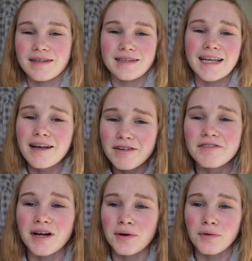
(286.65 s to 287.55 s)
Say if you've
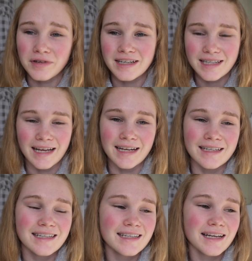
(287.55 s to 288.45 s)
done all these
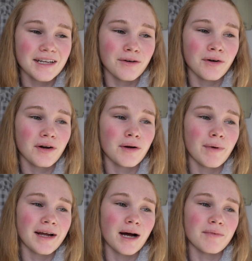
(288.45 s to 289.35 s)
things, you're not going to
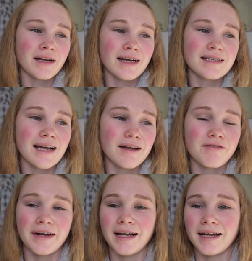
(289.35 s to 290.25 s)
wake up the next day
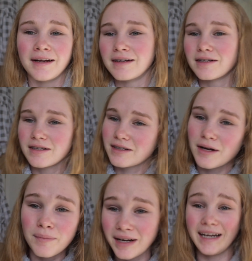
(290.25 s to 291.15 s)
feeling
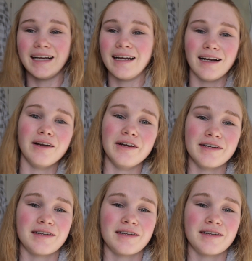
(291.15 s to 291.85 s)
completely loose.